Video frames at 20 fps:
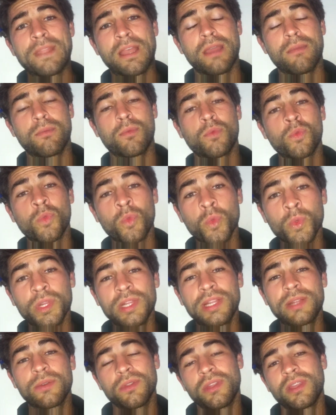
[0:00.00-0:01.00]
I'm
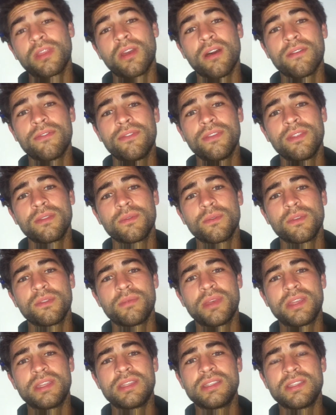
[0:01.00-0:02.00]
really, really confident with
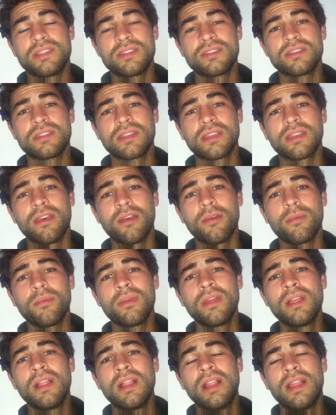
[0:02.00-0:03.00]
my decision to come
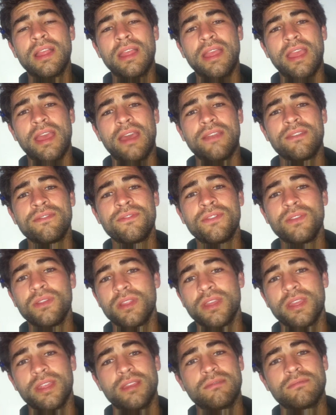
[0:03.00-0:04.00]
and
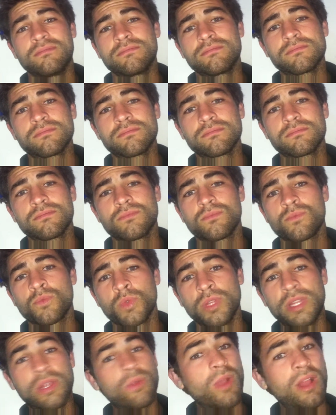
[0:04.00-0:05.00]
feeling
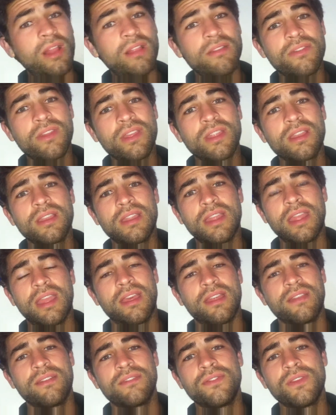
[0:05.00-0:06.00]
really relevant
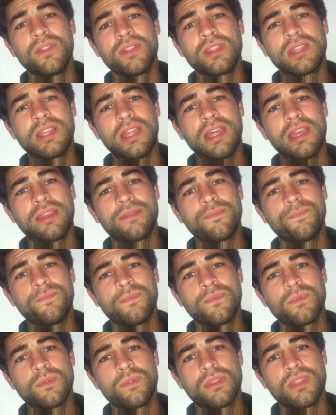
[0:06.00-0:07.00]
and feeling like
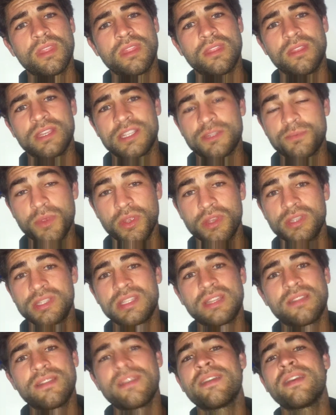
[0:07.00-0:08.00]
the experiences
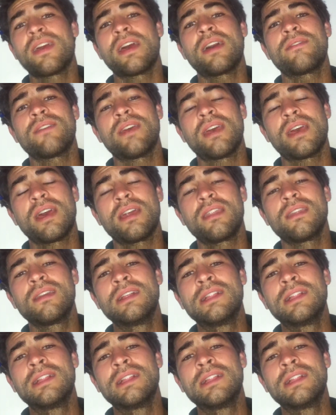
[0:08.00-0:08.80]
that I have had